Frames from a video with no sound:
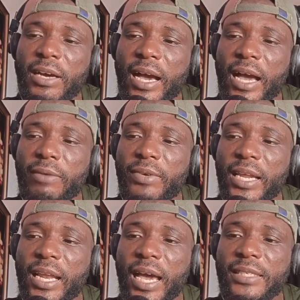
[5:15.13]
I
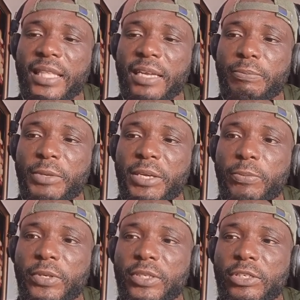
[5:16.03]
realized that
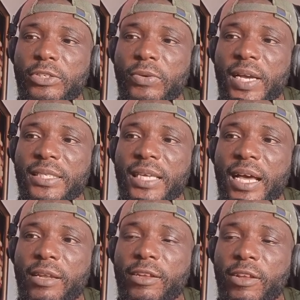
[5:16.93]
people in the US
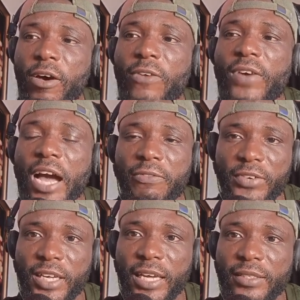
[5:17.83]
love
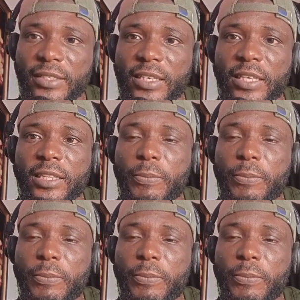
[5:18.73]
Africans.